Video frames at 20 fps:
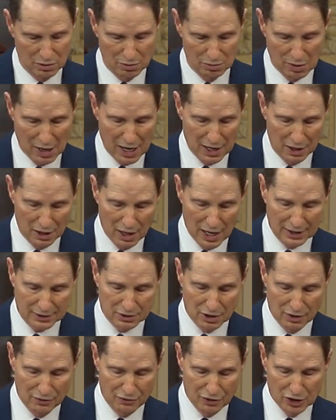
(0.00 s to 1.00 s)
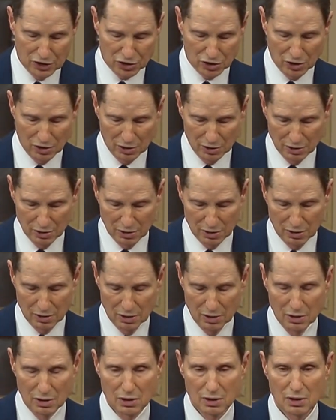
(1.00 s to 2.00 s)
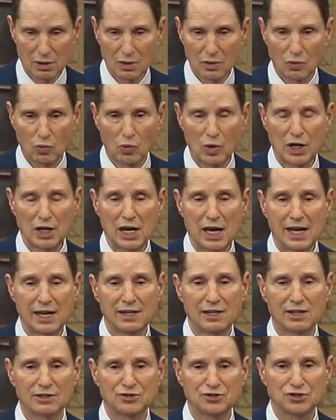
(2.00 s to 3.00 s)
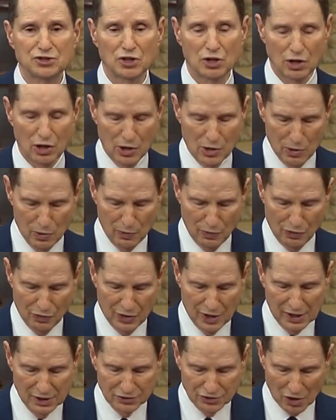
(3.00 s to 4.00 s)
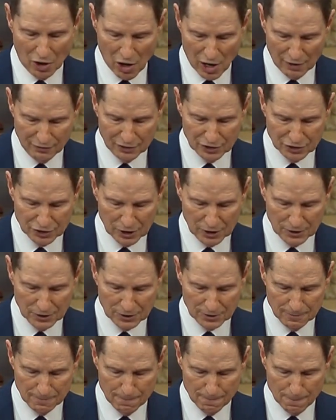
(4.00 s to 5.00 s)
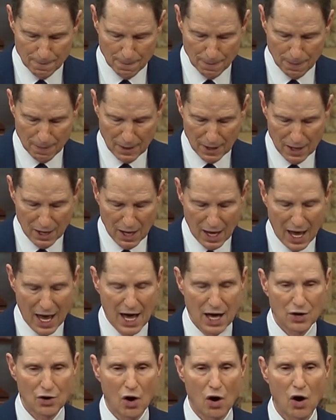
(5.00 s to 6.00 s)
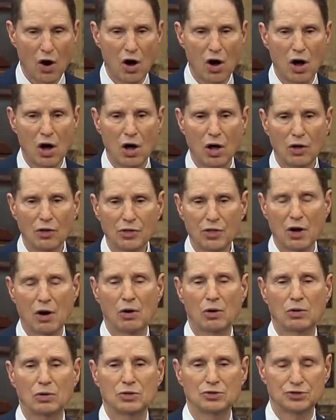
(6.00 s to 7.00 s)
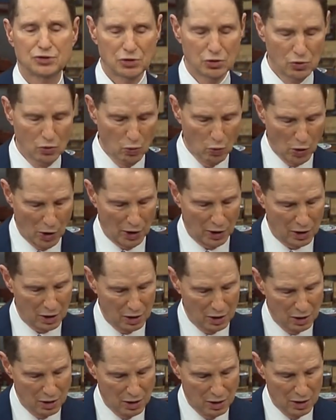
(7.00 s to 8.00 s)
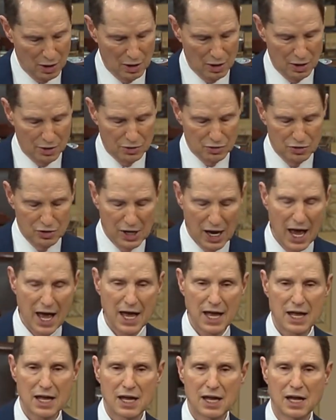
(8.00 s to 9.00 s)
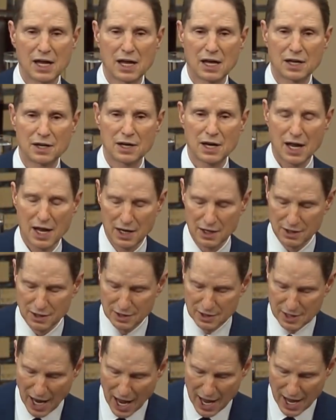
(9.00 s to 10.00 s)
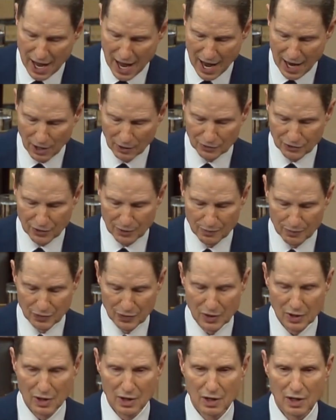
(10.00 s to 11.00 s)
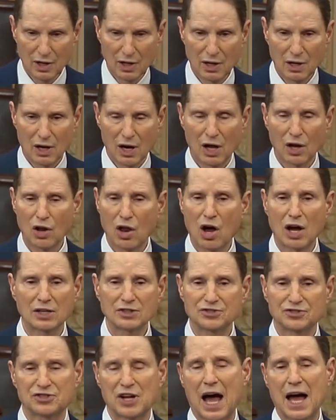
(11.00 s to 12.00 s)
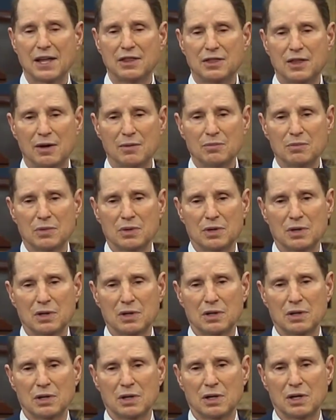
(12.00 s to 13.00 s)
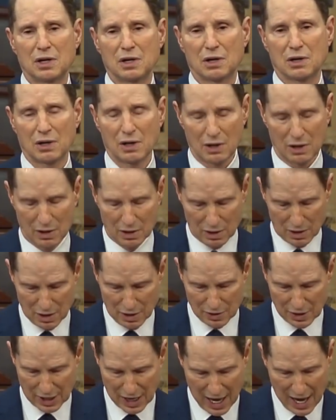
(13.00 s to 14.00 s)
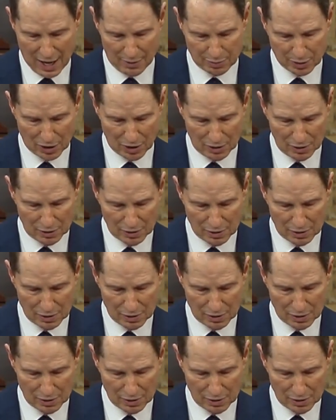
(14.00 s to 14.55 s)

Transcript: by an elected official, we need to salute these officers and all those who work day in and day out alongside them here in the Capitol,